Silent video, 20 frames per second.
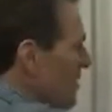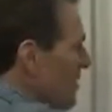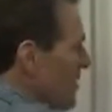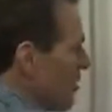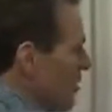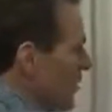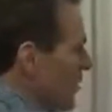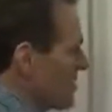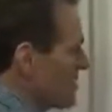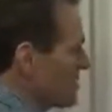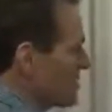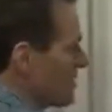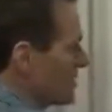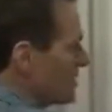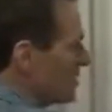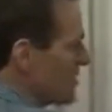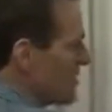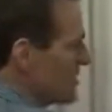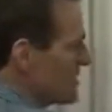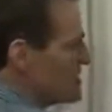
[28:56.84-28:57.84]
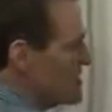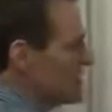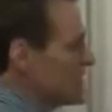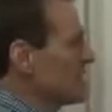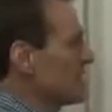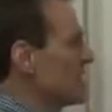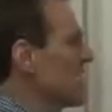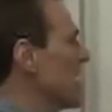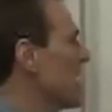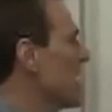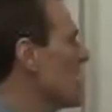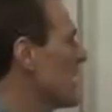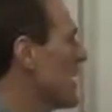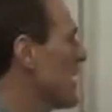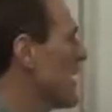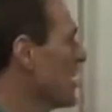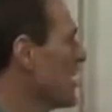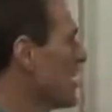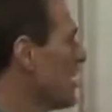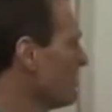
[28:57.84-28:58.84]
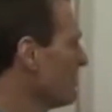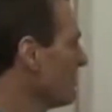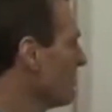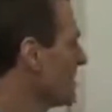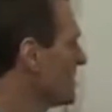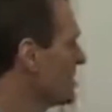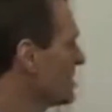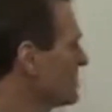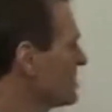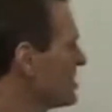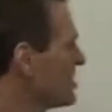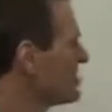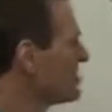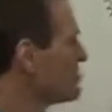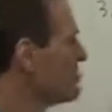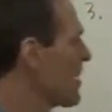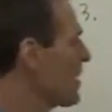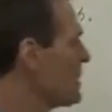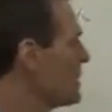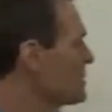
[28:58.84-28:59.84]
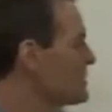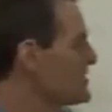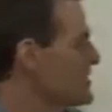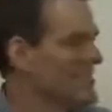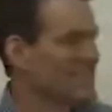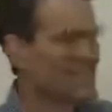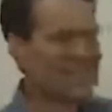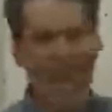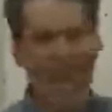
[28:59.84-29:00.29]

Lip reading: that our original prices discounted payoff, it just represents